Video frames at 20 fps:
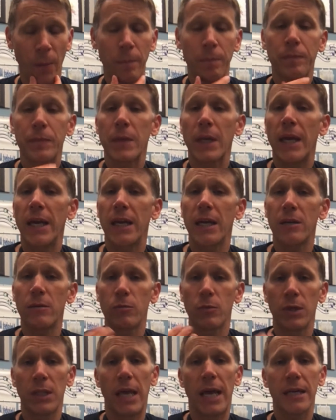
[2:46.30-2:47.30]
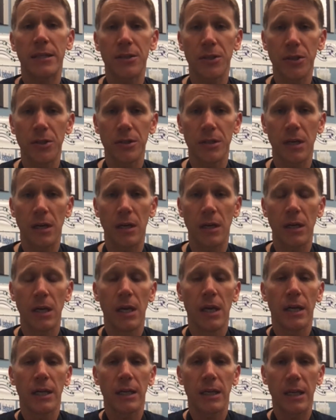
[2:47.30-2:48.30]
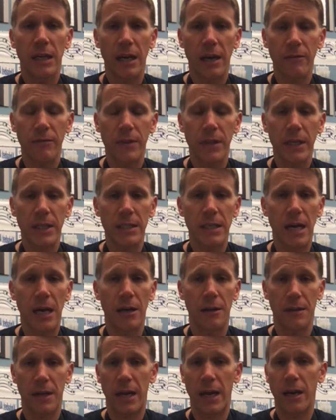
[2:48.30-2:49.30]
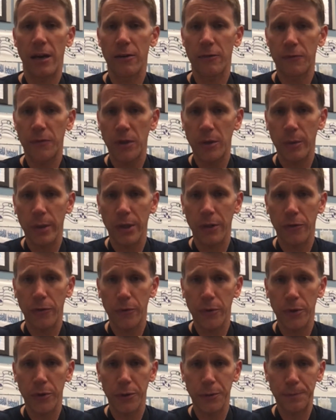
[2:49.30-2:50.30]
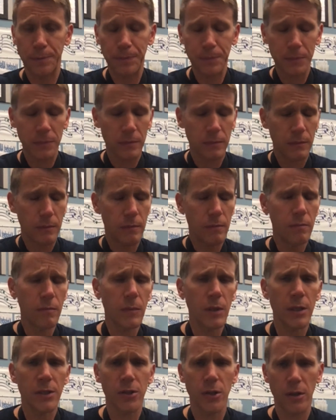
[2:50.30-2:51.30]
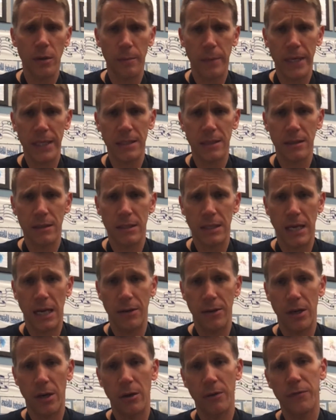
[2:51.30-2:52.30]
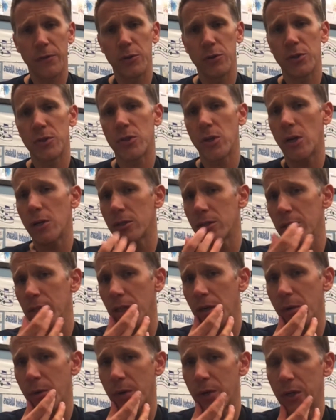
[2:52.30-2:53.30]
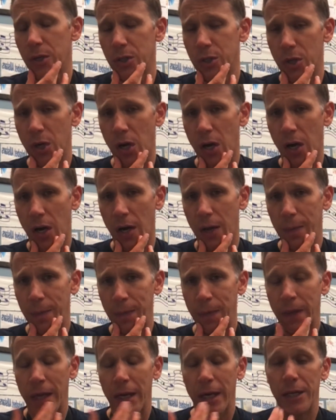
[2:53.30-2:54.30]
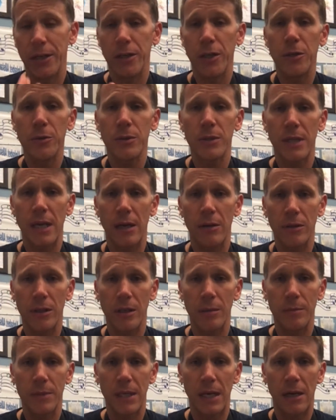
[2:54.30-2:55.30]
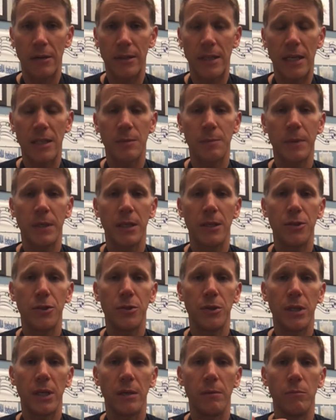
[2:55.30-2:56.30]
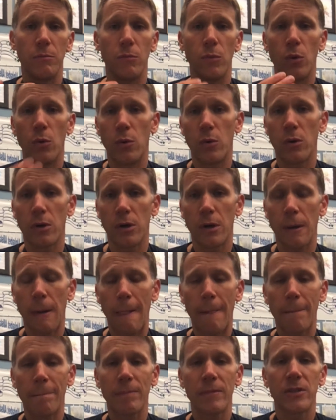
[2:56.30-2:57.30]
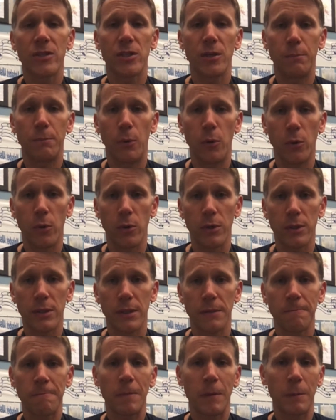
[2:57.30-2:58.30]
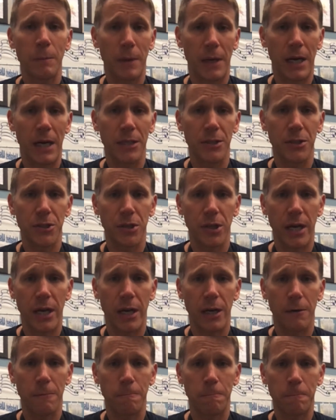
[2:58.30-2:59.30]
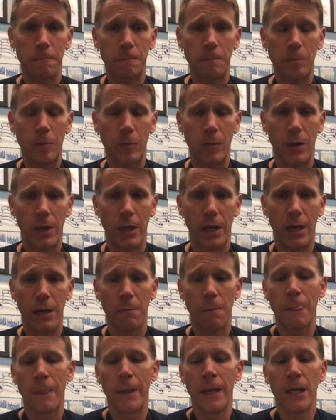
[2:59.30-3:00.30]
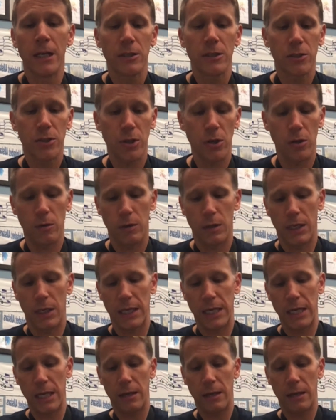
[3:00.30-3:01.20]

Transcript: And relaxing your tongue, getting everything down and the air flowing through so that it makes the sound. Now, if you start to lower your jaw and no sound comes out, that's because you need more support behind your air, okay? So again,